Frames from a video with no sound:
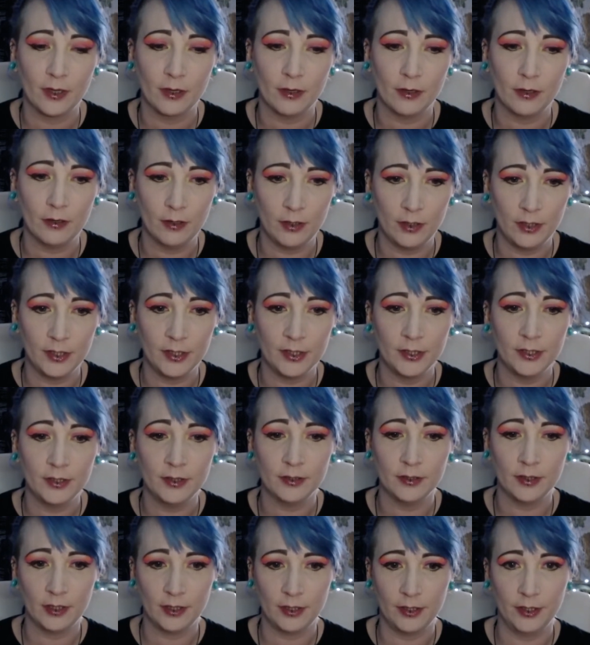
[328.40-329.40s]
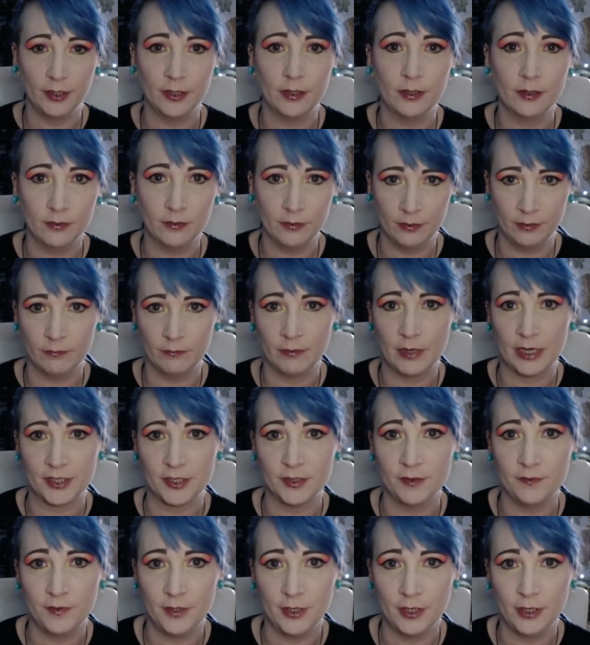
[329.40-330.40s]
I, like the rest
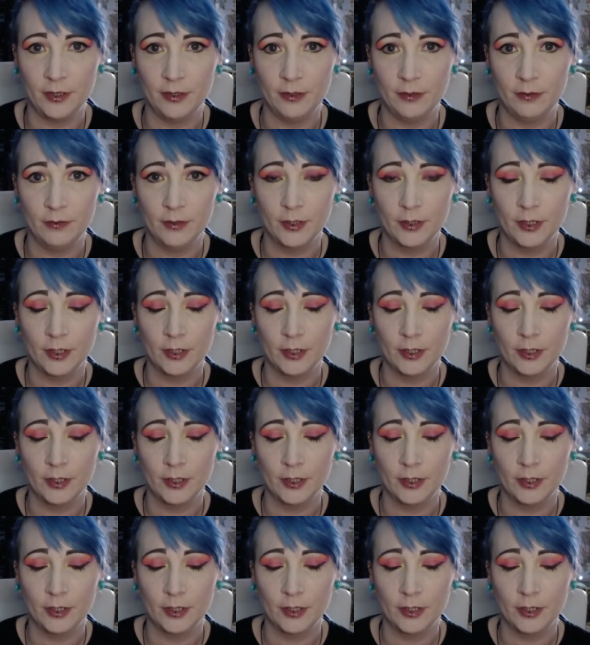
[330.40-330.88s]
of you,